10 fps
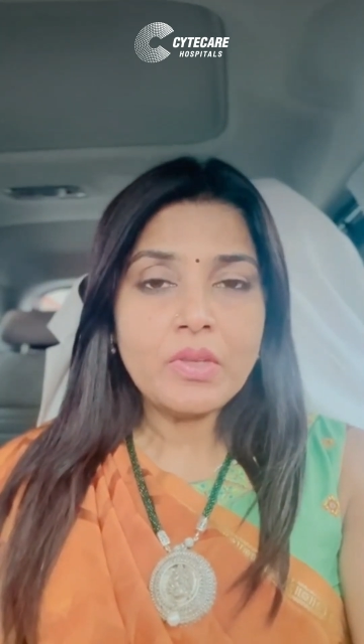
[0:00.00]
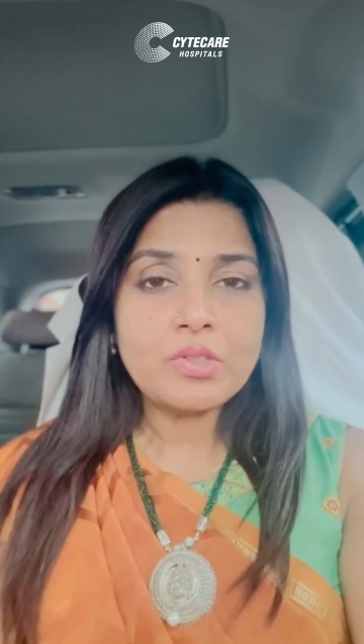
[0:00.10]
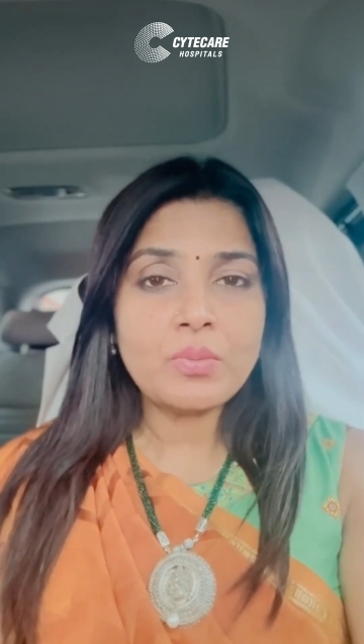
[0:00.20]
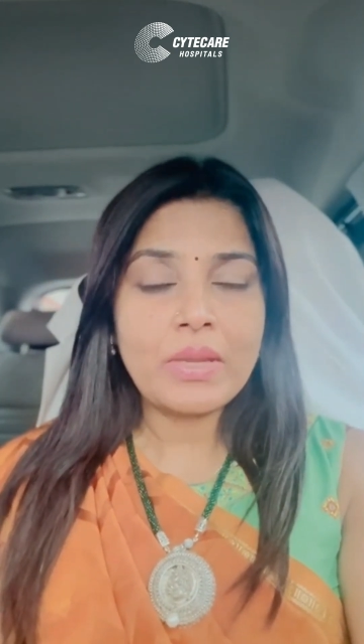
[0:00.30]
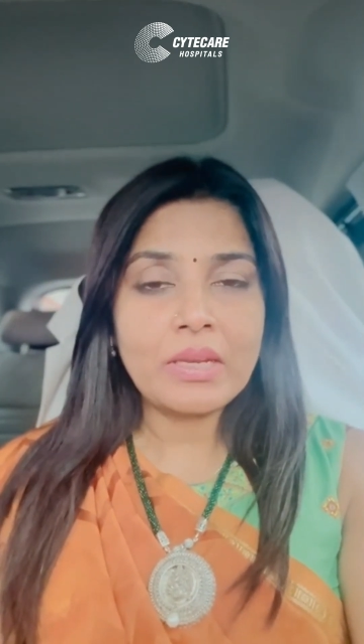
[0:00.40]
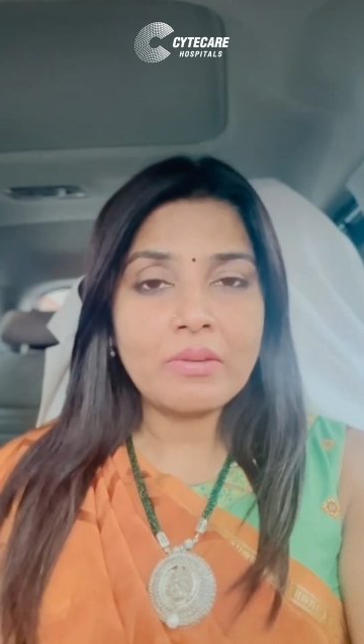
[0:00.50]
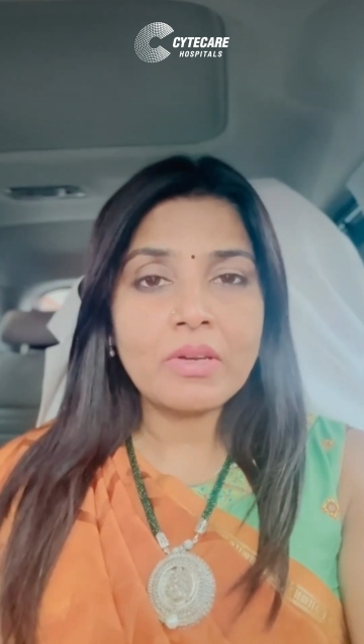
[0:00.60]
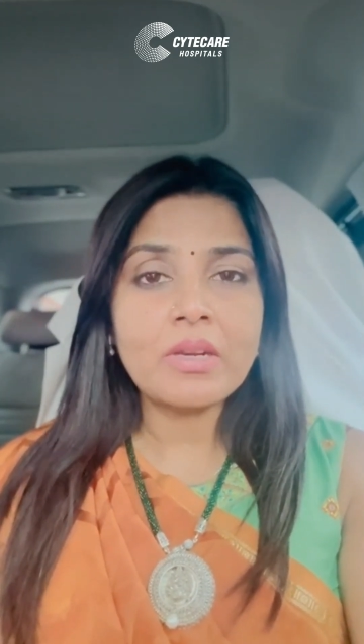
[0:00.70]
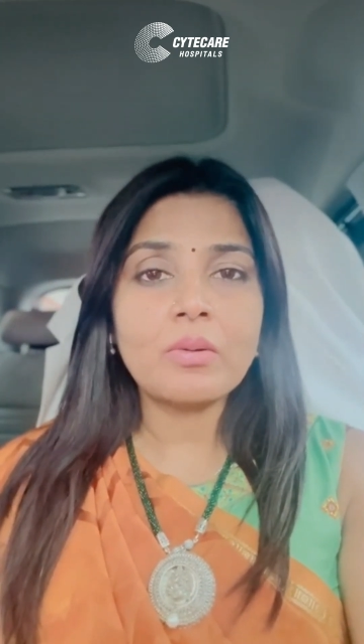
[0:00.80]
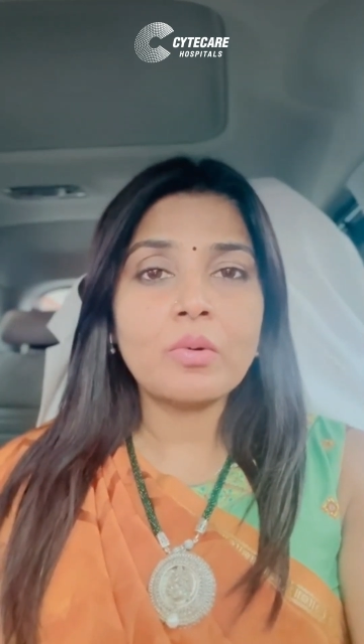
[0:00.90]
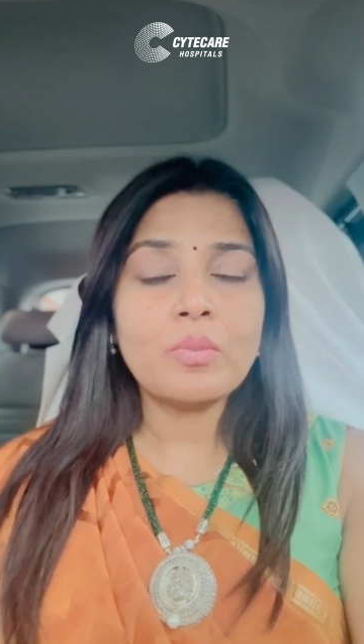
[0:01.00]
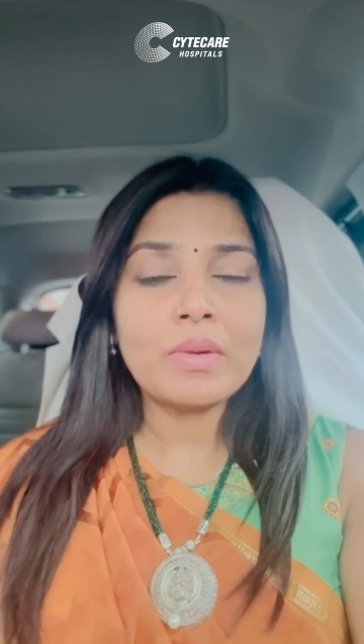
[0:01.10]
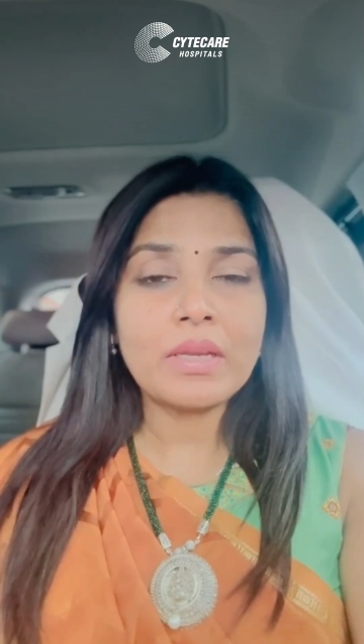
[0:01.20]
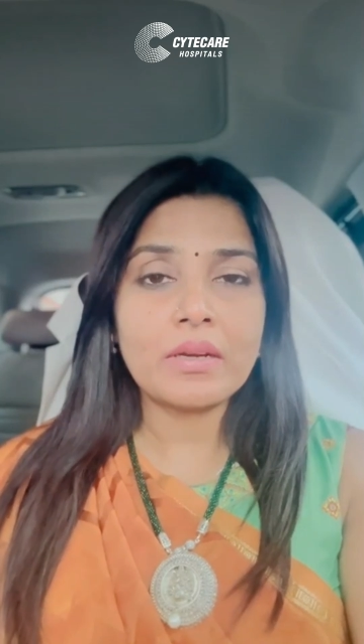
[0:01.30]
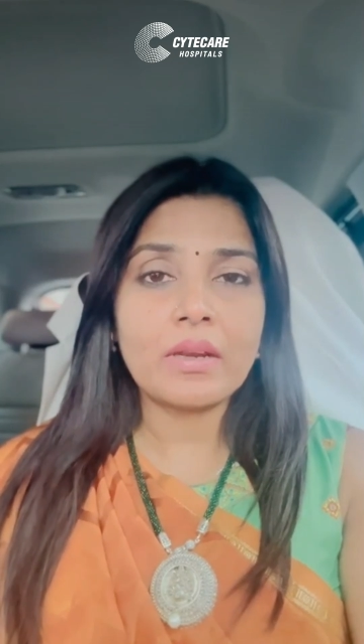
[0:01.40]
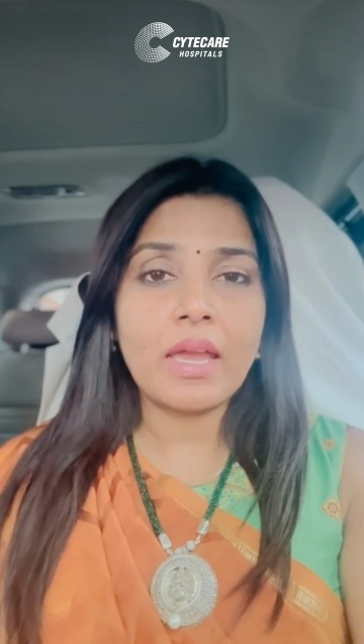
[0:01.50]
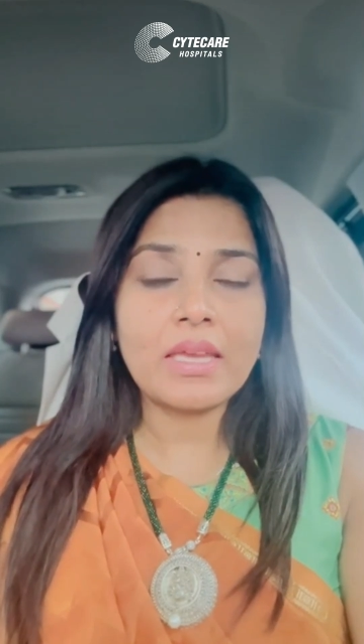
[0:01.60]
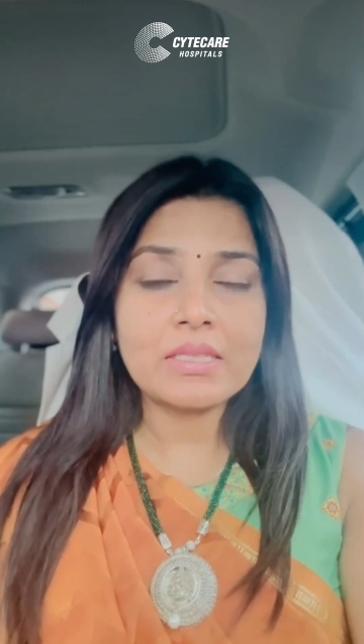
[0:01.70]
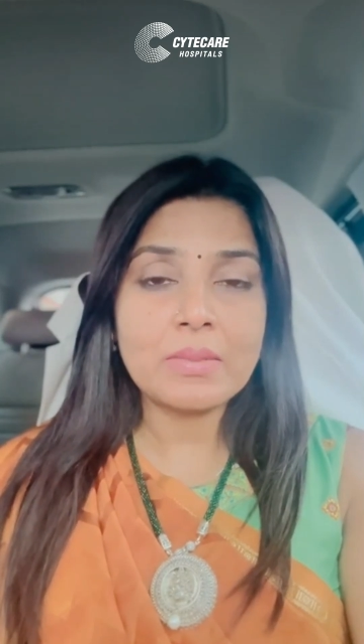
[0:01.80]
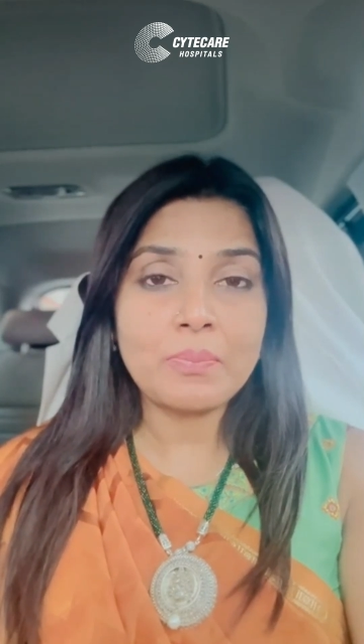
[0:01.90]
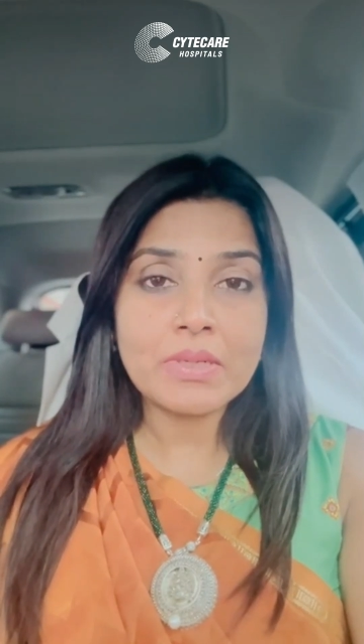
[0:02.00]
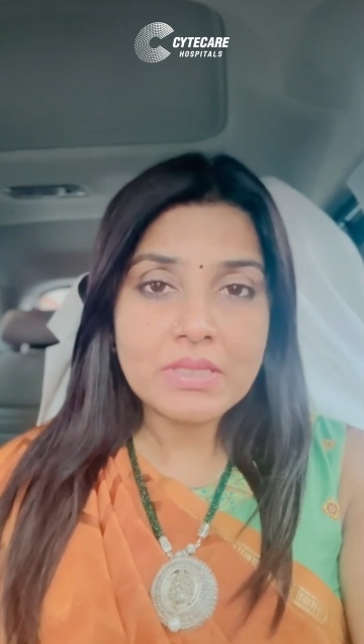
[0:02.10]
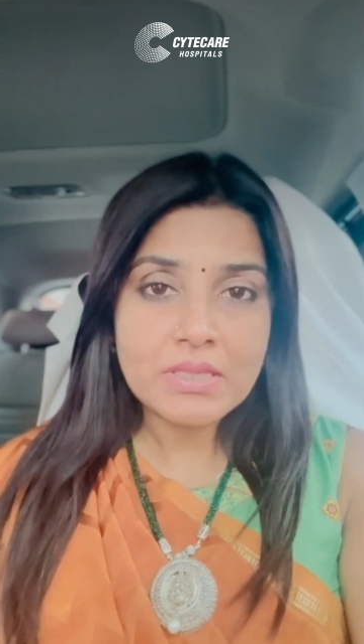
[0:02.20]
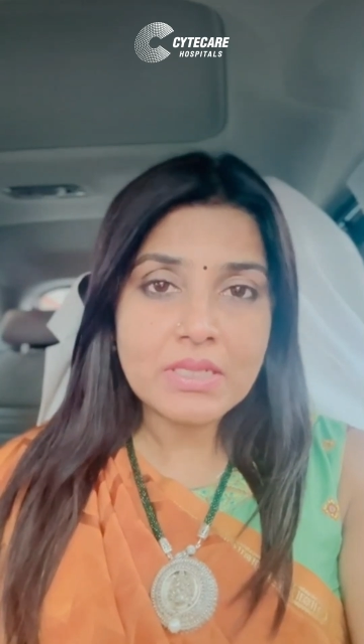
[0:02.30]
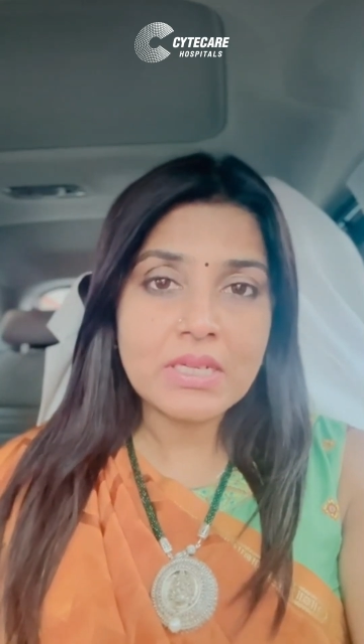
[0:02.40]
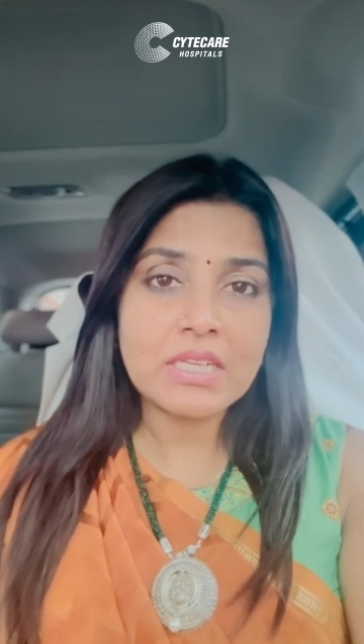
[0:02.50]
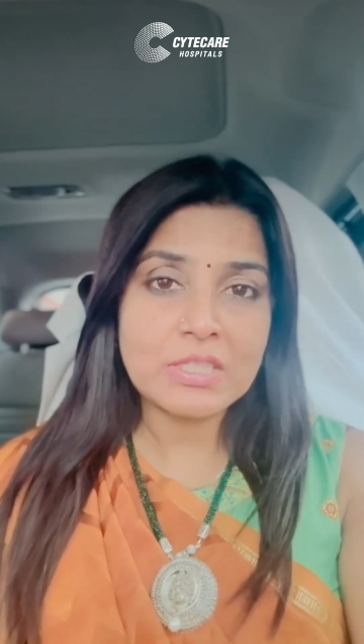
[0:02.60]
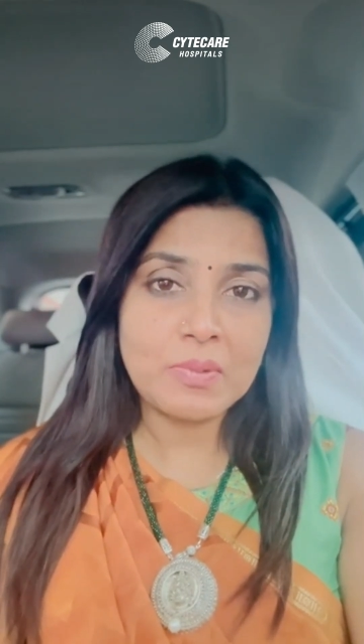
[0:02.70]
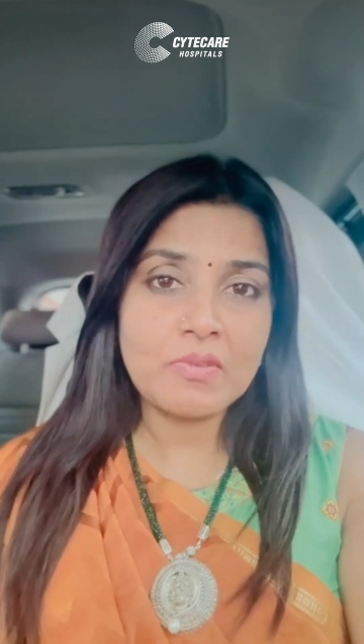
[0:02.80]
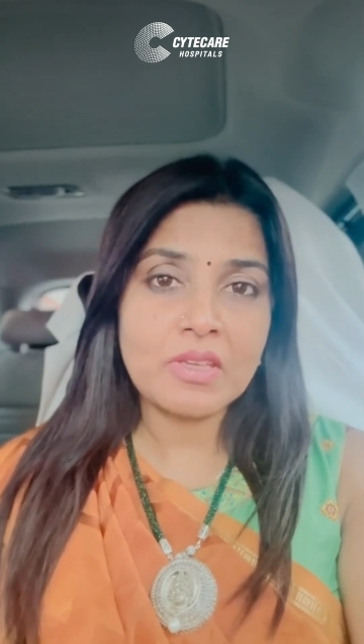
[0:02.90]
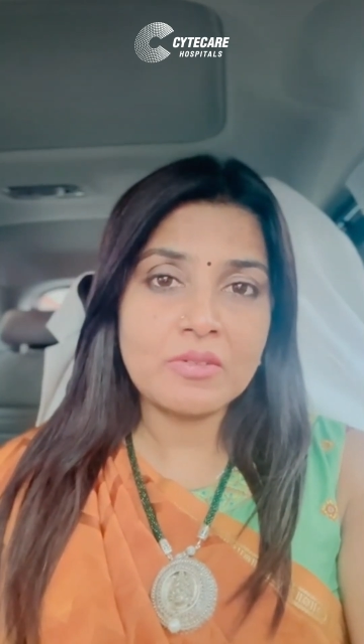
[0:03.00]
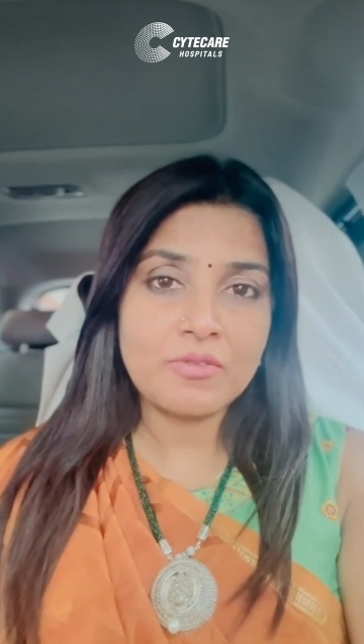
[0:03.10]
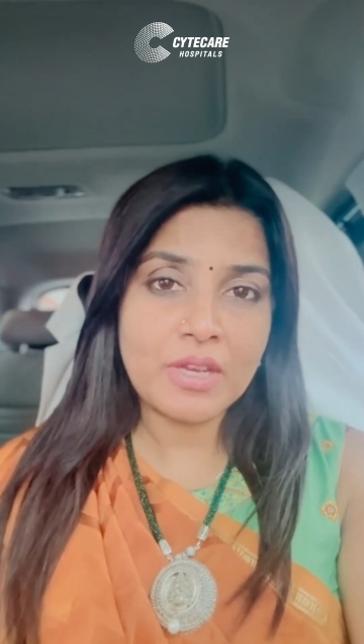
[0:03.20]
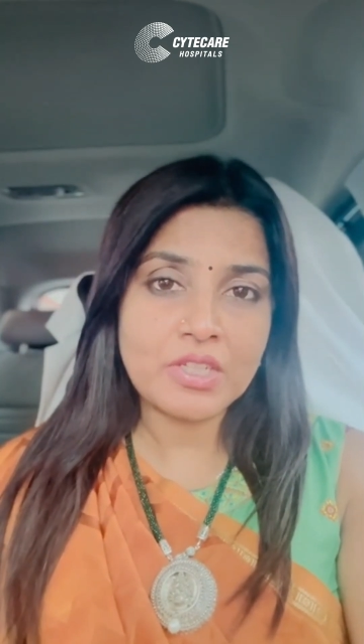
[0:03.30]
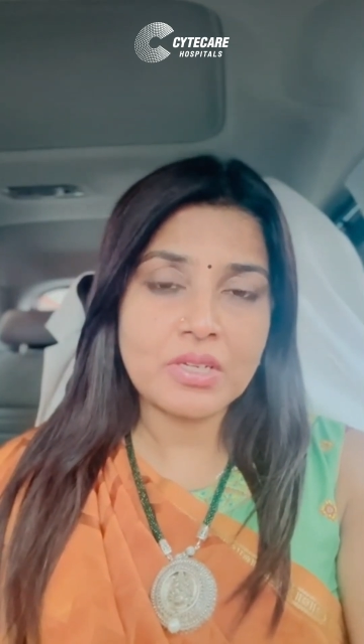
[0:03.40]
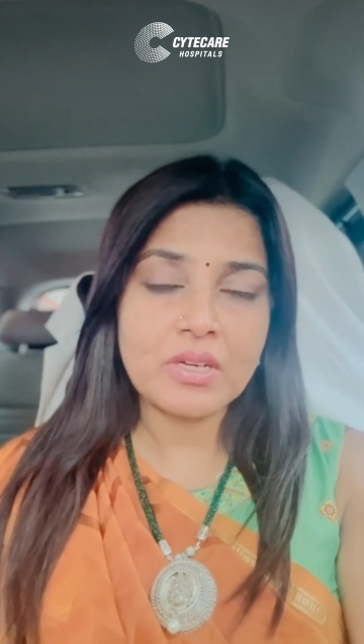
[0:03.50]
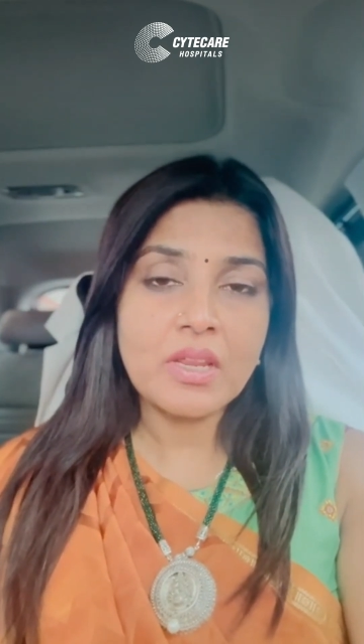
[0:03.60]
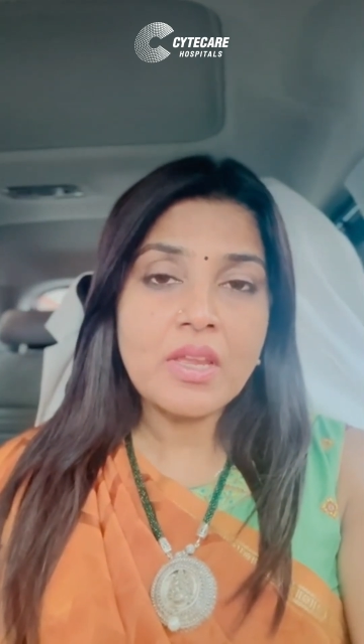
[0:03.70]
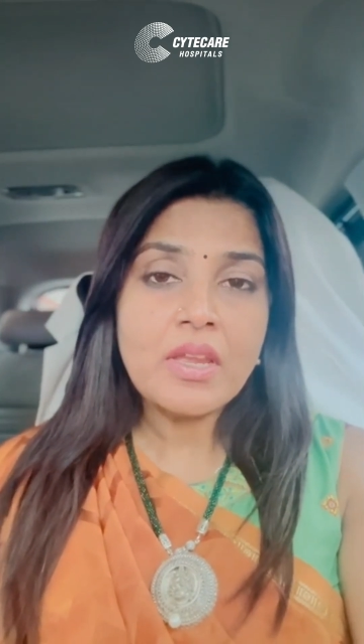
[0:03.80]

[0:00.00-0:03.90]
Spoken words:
So, whenever a woman has a persistent HPV infection,